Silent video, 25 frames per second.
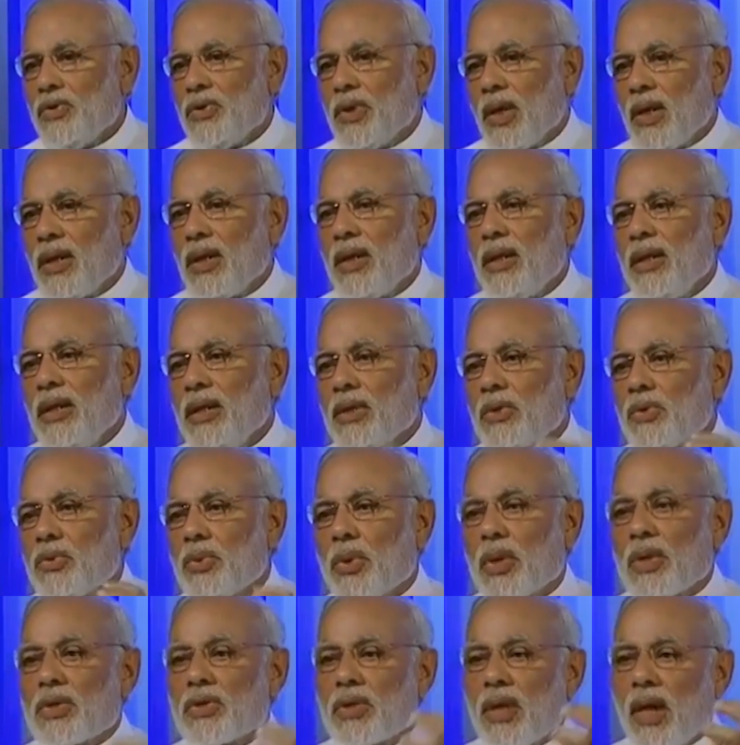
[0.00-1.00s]
Janani
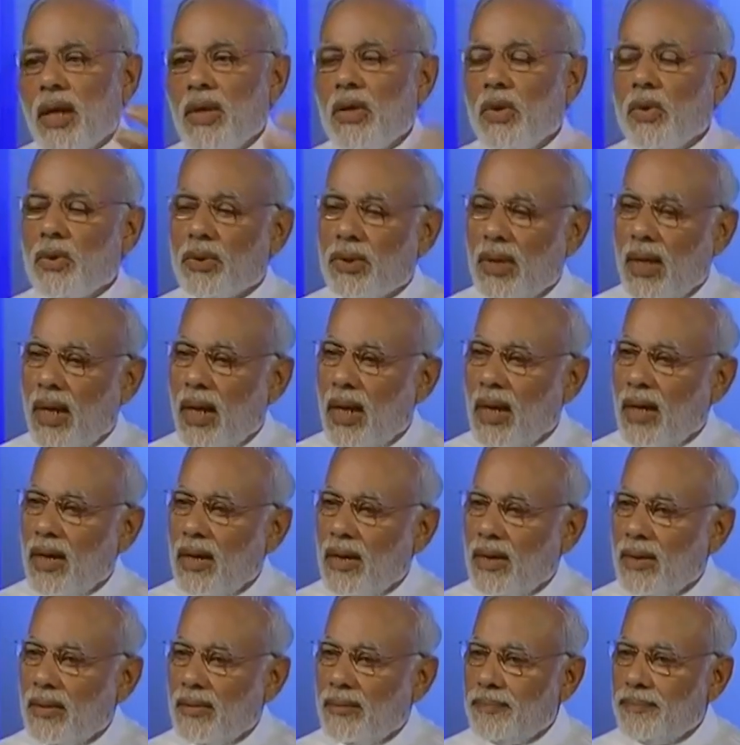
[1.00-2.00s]
Suraksha Yojana,
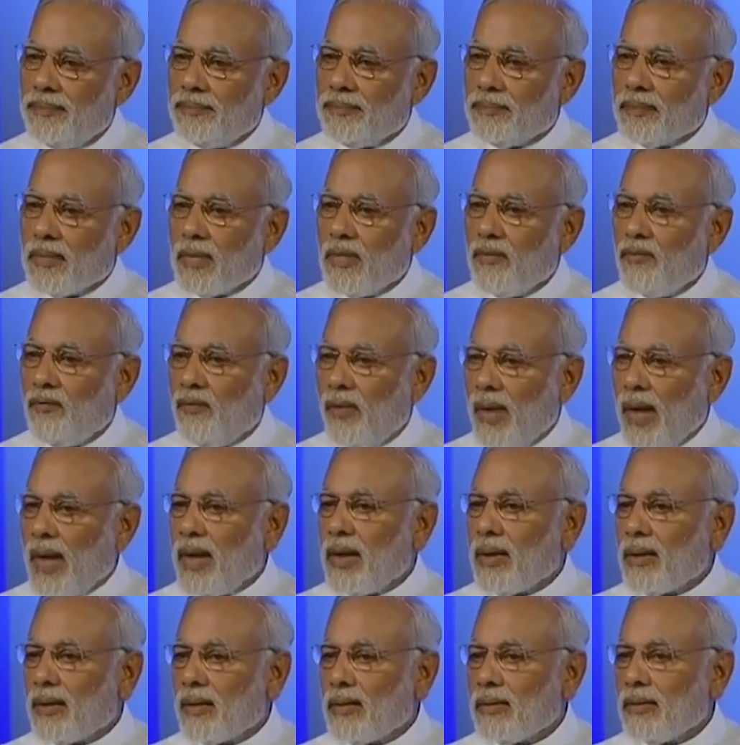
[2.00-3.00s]

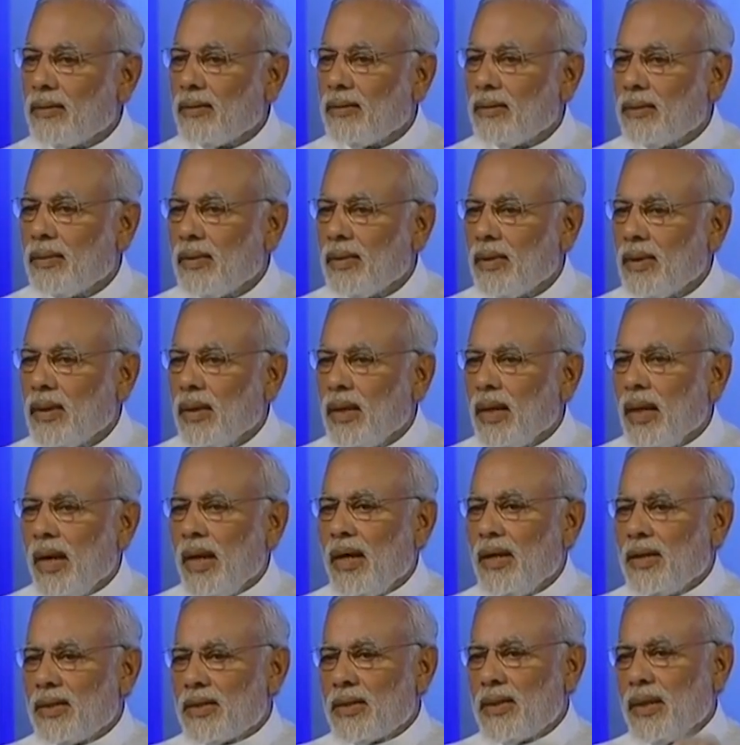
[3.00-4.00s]
where
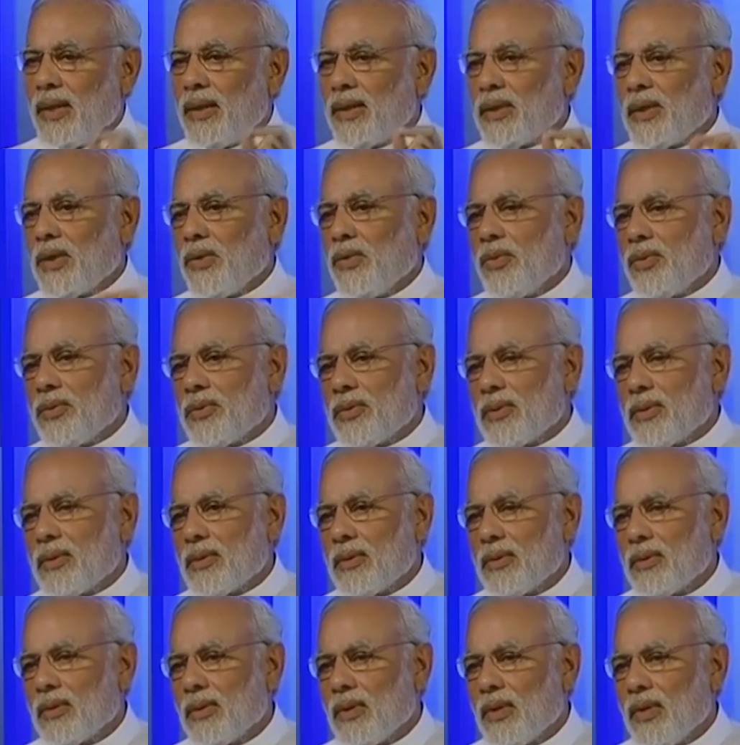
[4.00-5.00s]

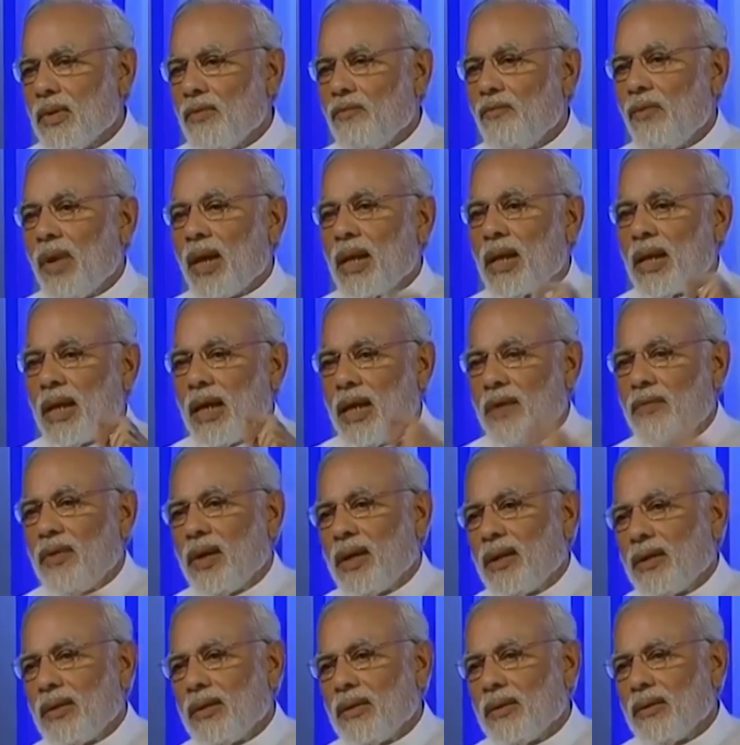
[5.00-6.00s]
incentives were
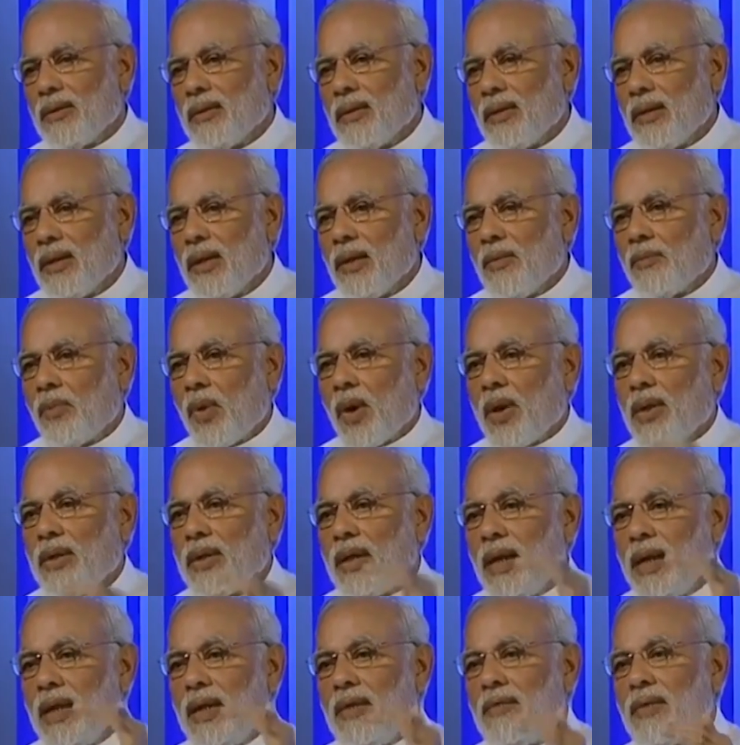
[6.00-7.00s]
given for
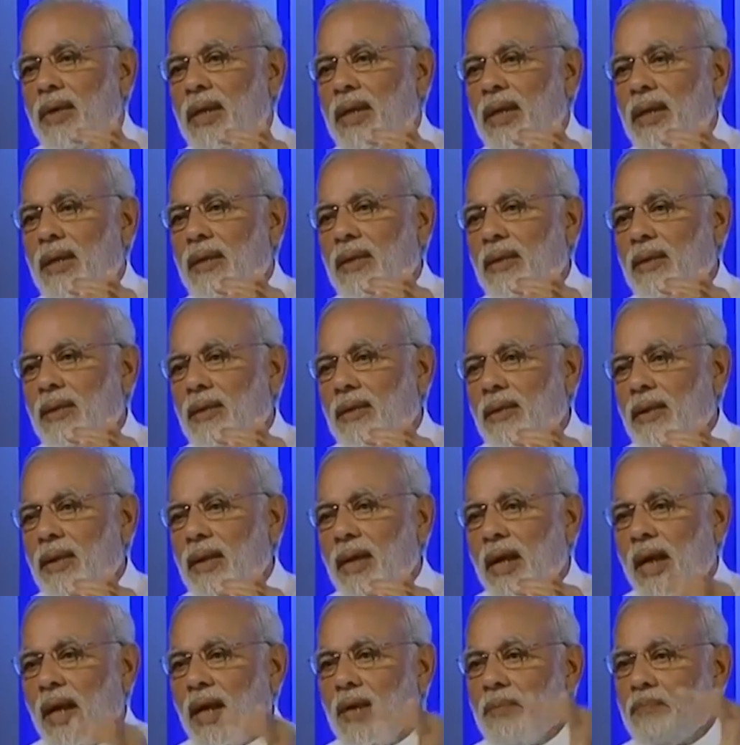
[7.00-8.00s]
delivering
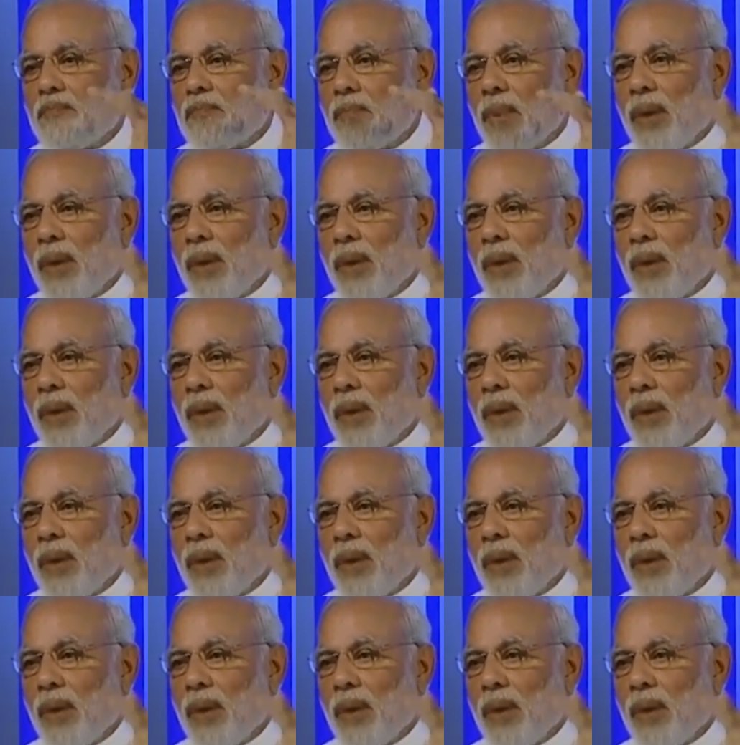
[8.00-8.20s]
in